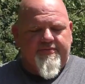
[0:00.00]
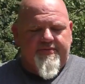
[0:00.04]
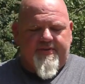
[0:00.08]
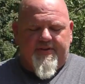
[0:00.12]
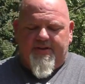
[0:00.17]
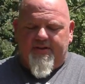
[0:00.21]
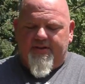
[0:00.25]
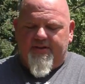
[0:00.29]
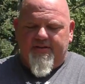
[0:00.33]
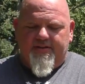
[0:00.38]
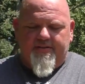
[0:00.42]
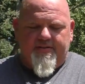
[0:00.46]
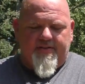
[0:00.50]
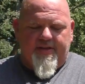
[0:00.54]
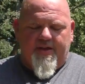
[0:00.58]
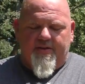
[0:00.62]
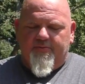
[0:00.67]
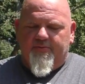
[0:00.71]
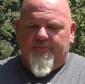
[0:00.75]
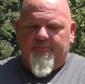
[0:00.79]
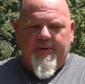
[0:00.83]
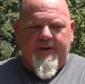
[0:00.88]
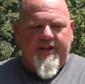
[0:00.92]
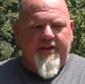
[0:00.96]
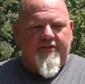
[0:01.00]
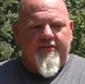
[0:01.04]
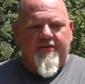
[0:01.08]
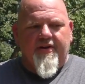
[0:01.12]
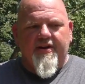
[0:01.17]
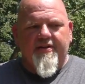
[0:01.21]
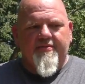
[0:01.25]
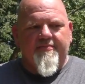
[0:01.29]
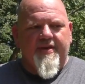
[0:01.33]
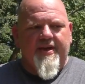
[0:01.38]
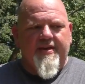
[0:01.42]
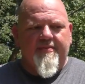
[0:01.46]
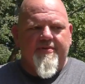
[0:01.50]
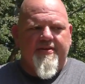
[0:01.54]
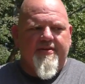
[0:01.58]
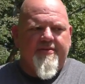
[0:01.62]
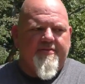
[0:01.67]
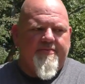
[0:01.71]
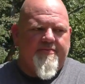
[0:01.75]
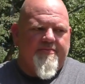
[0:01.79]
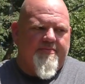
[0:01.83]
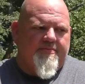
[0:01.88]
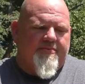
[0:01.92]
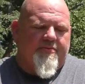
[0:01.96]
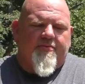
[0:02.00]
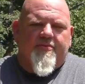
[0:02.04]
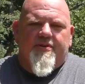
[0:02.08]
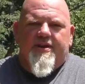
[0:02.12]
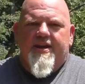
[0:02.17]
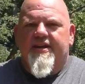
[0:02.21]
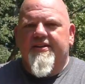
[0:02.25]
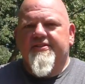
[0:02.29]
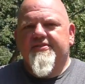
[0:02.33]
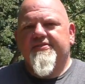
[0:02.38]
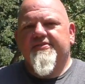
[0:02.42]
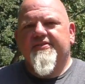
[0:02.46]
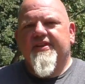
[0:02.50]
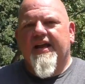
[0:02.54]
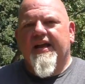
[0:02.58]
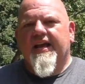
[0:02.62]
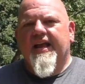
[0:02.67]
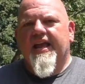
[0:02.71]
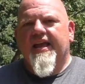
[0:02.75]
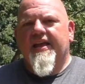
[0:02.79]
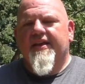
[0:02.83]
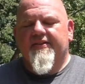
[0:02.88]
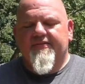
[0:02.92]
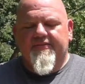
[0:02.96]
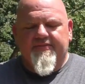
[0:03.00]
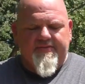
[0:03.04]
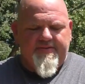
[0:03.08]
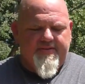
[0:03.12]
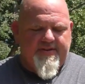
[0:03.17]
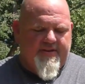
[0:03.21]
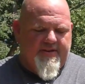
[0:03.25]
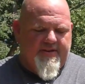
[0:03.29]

They was penetrating maybe 3 inches, I guess.